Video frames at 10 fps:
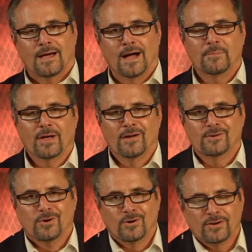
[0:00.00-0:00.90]
I'm Gary
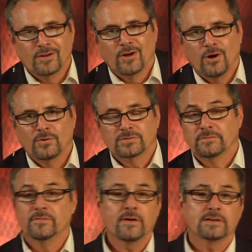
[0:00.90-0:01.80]
Kroger, your host
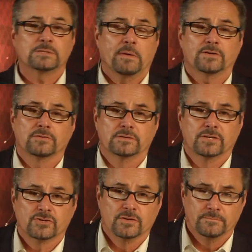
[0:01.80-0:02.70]
of a very special
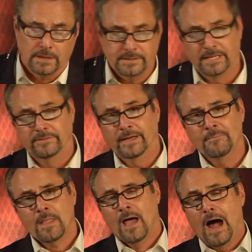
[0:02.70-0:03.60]
edition of Mud TV.
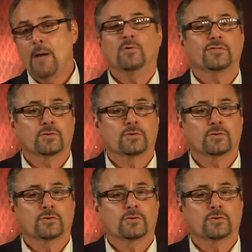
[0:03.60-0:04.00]
I'm with the